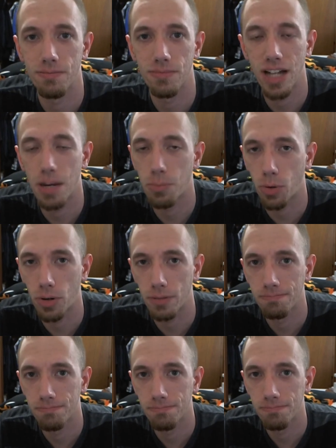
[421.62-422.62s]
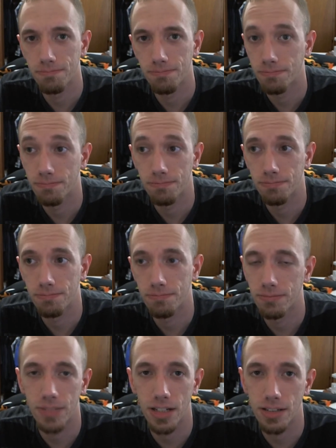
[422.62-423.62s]
It's not porn.
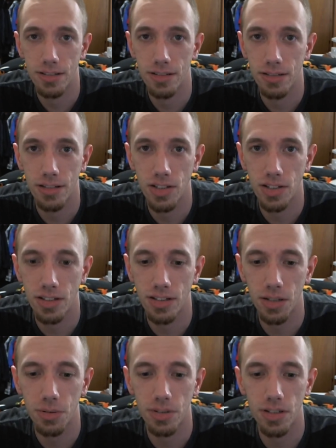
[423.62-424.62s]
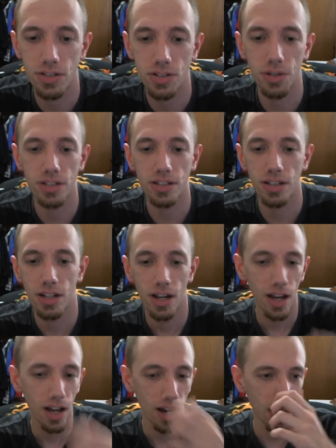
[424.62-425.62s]
That's exactly what this show is.
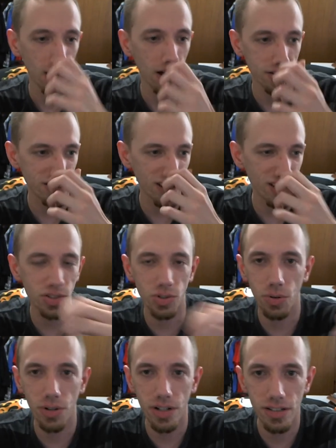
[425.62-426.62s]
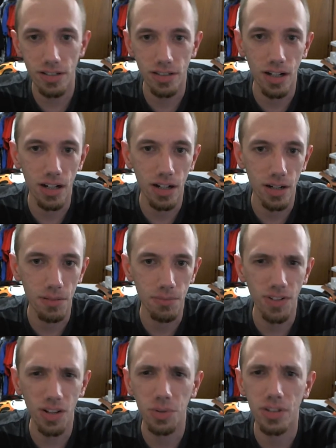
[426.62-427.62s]
The side stories,
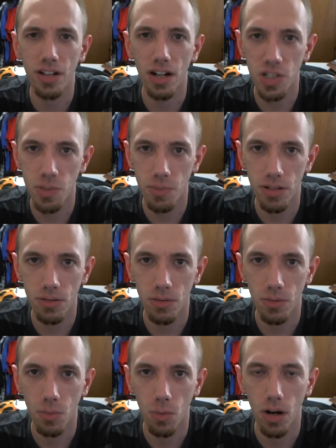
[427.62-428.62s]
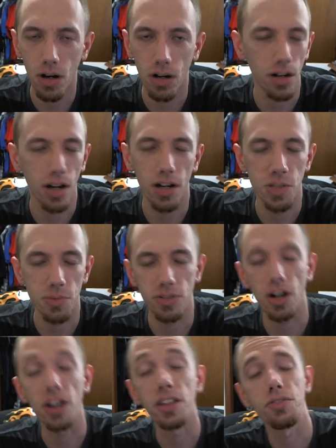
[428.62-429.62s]
following the
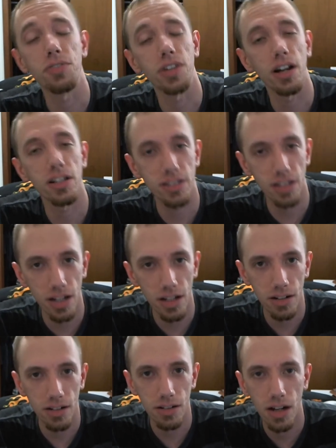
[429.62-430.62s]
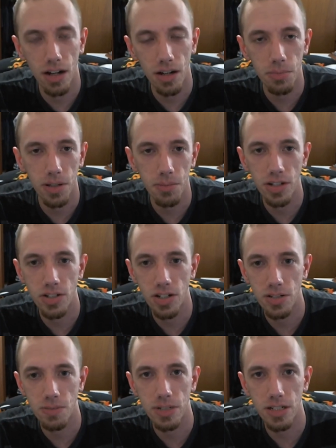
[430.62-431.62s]
the fiance, played by
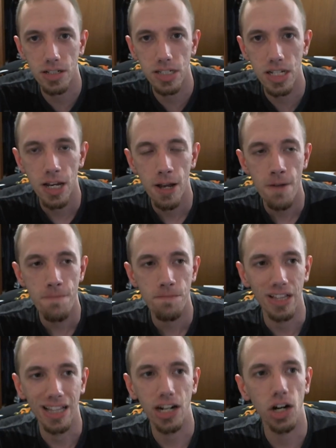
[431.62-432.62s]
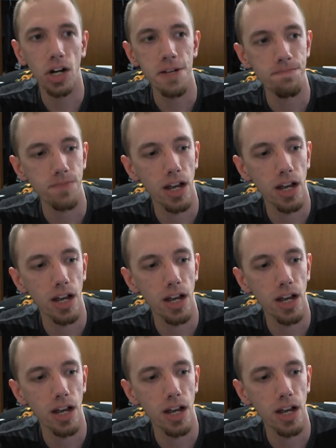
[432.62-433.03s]
Jason Biggs, Larry.